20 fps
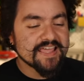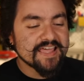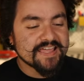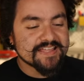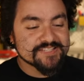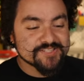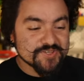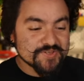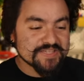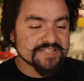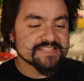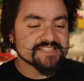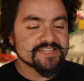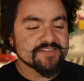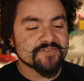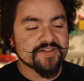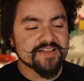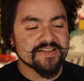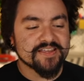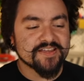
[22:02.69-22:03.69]
And so you can
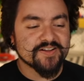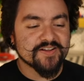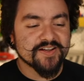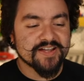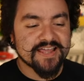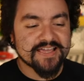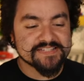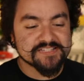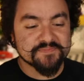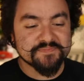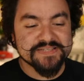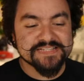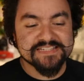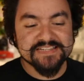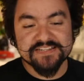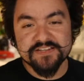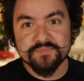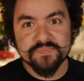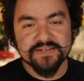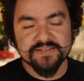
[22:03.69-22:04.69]
see right here, it has a
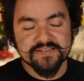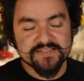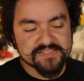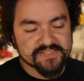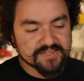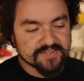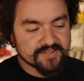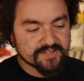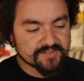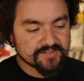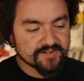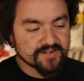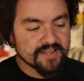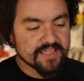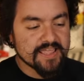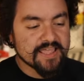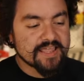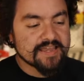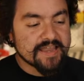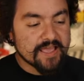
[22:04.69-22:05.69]
missing dependency color.
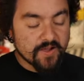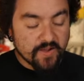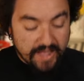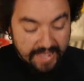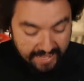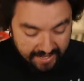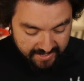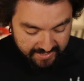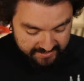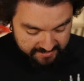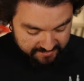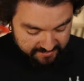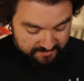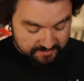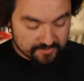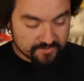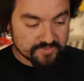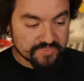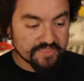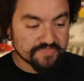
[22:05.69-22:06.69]
Now, I
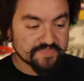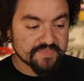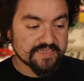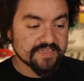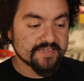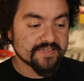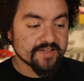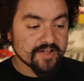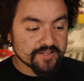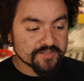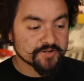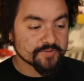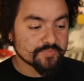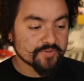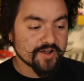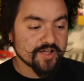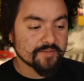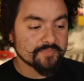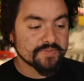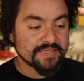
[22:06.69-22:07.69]
know that the color
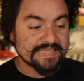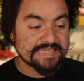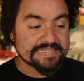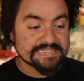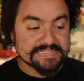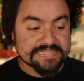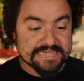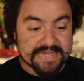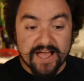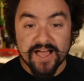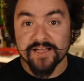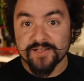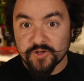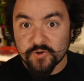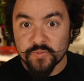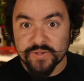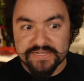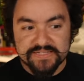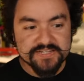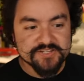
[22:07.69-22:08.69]
prop is not
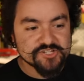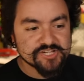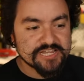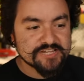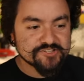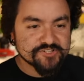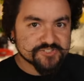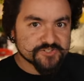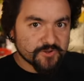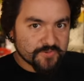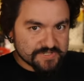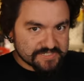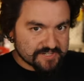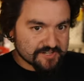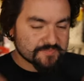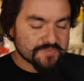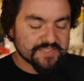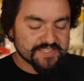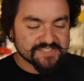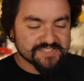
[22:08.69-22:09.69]
going to change. It's always going
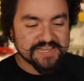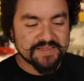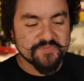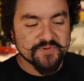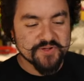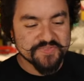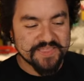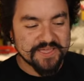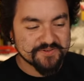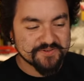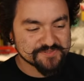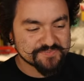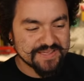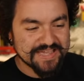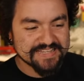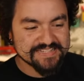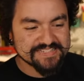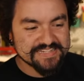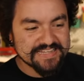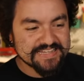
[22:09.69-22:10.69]
to be the same one that was
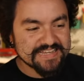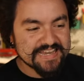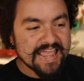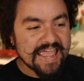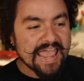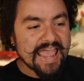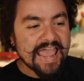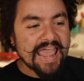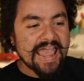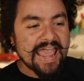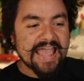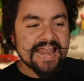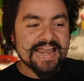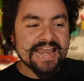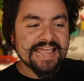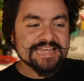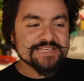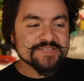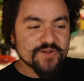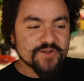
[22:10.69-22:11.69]
passed in. And
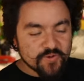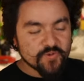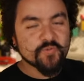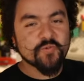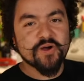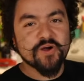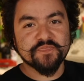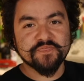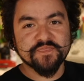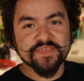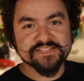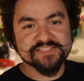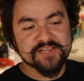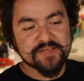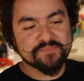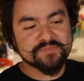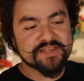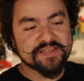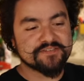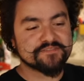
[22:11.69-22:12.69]
I don't want this
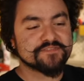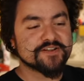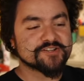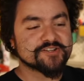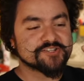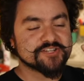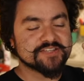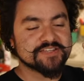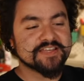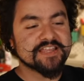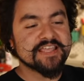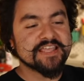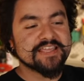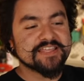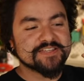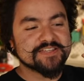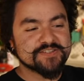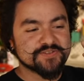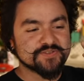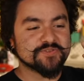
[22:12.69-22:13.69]
update function
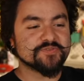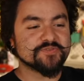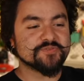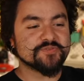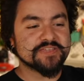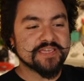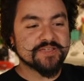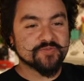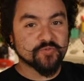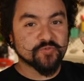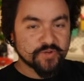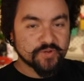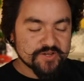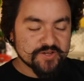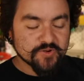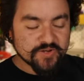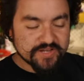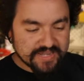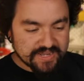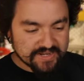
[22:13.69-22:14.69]
to get
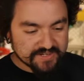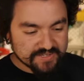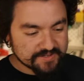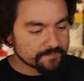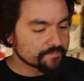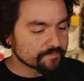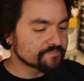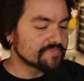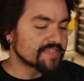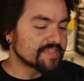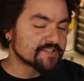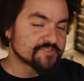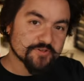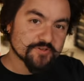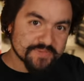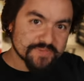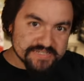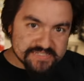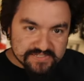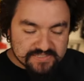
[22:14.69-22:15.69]
recreated. So
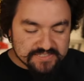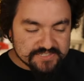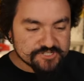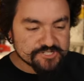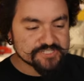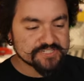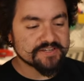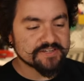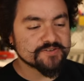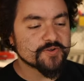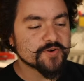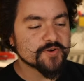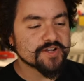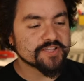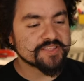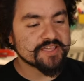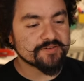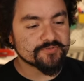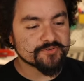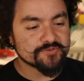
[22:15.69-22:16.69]
I'm basically just ignoring
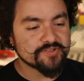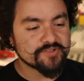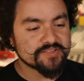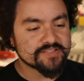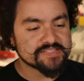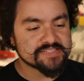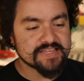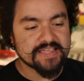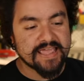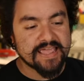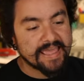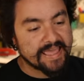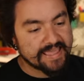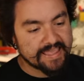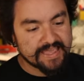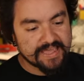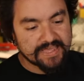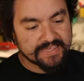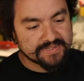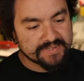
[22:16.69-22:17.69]
that rule and saying,
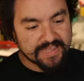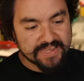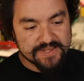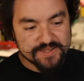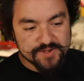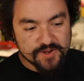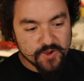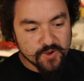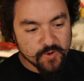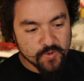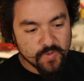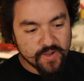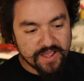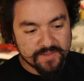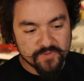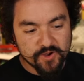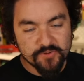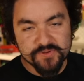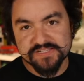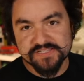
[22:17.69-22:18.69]
hey, I, I know
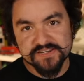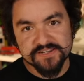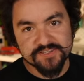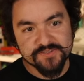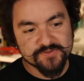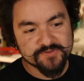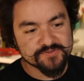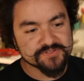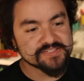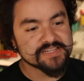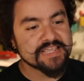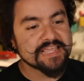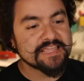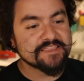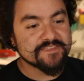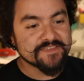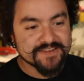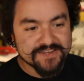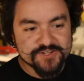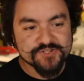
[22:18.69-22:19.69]
I'm always going to use
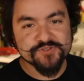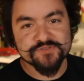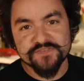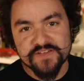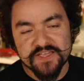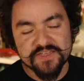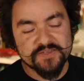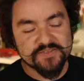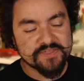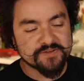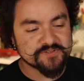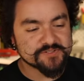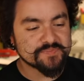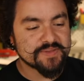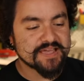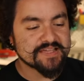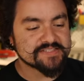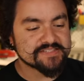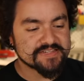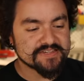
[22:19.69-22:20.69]
the initial value that was
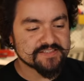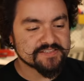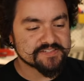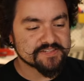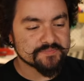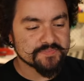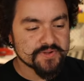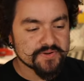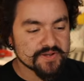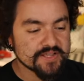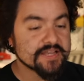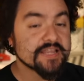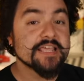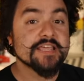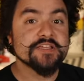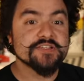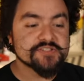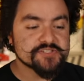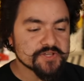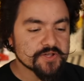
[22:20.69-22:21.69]
passed into this component,
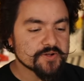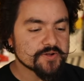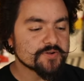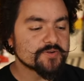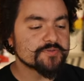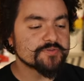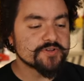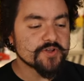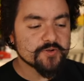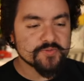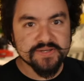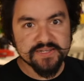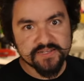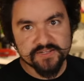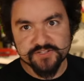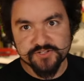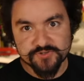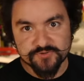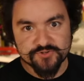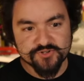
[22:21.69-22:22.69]
so no
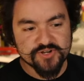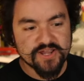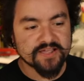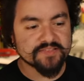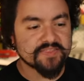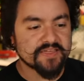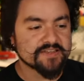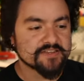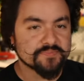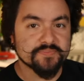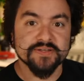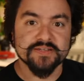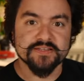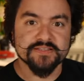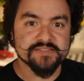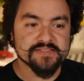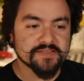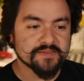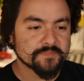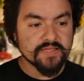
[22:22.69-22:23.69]
need to track that
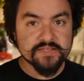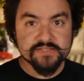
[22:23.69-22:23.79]
dependency.